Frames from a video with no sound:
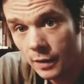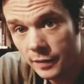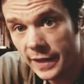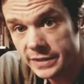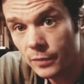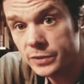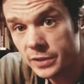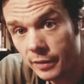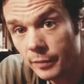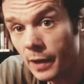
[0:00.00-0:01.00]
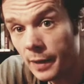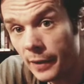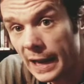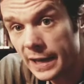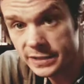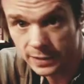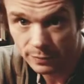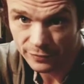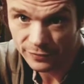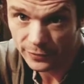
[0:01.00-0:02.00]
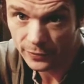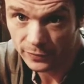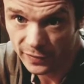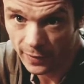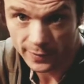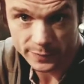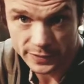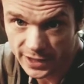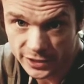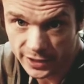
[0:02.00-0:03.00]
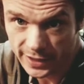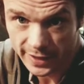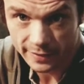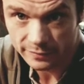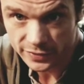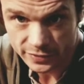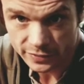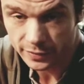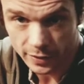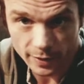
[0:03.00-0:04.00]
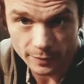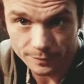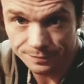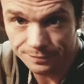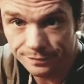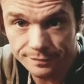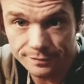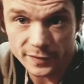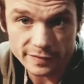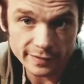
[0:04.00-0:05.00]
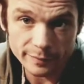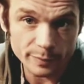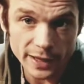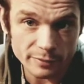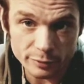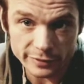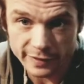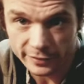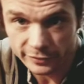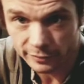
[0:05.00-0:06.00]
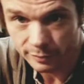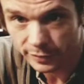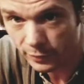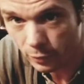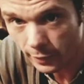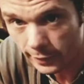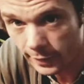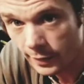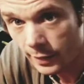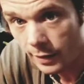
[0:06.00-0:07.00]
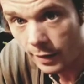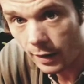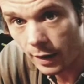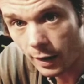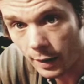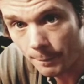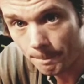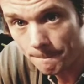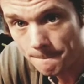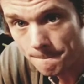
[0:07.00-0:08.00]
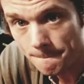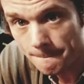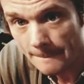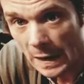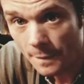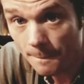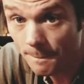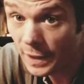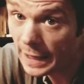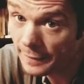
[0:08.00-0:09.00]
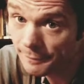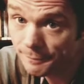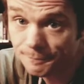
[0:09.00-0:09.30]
that's always going to be my bias. I prefer tug possession games, you know, basically baby protection, bite work. But